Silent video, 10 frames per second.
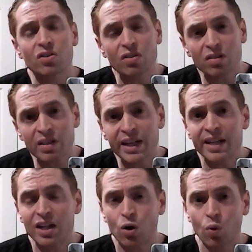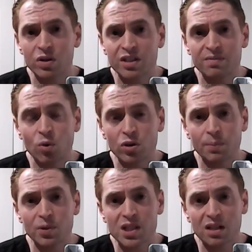early in the course of
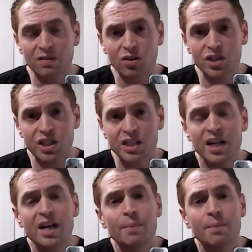multiple sclerosis,